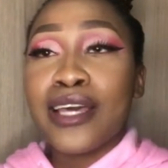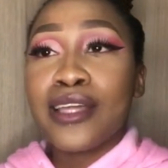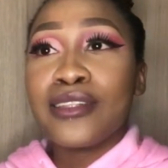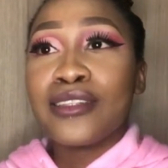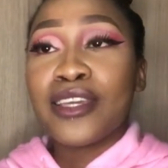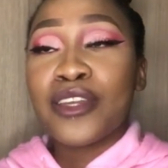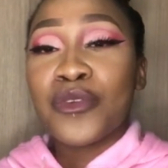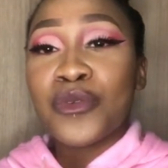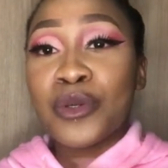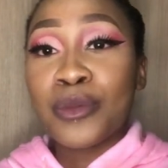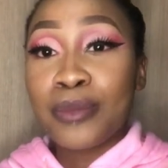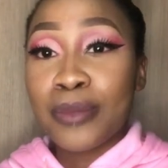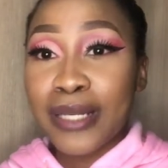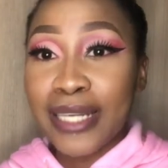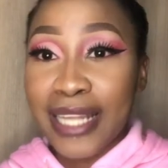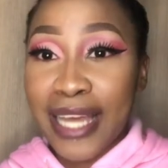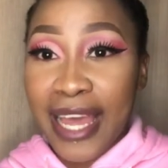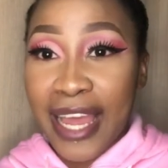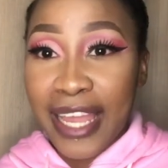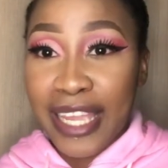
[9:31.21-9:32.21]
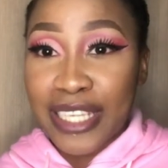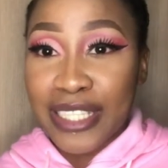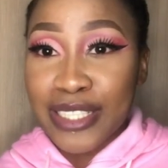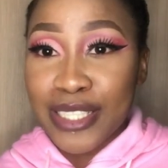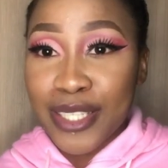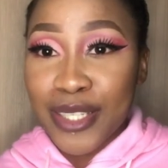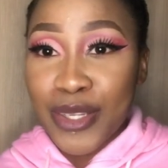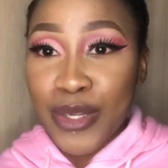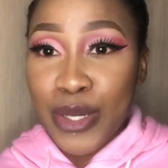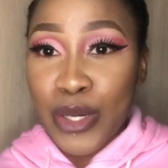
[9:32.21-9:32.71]
They replied,
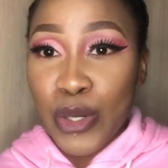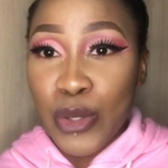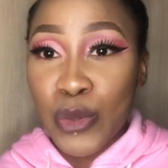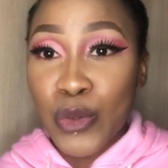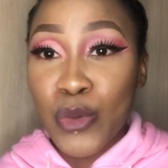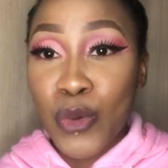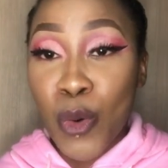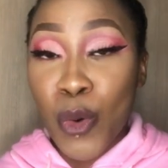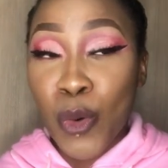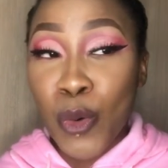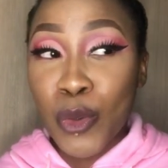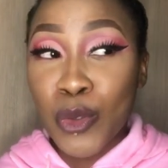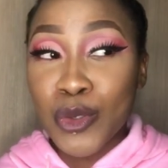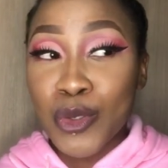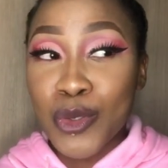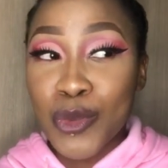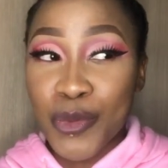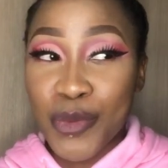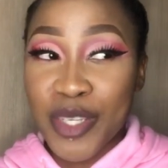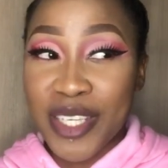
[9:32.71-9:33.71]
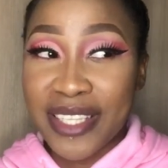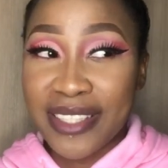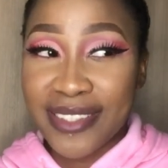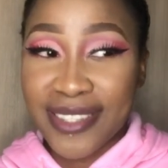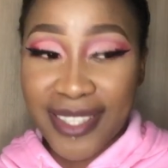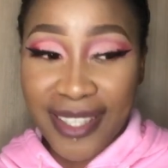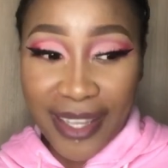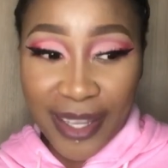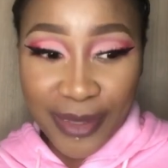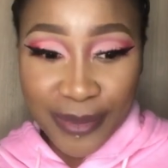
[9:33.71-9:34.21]
go
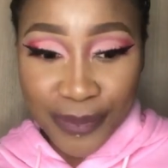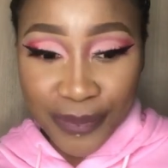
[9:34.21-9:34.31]
Twitter.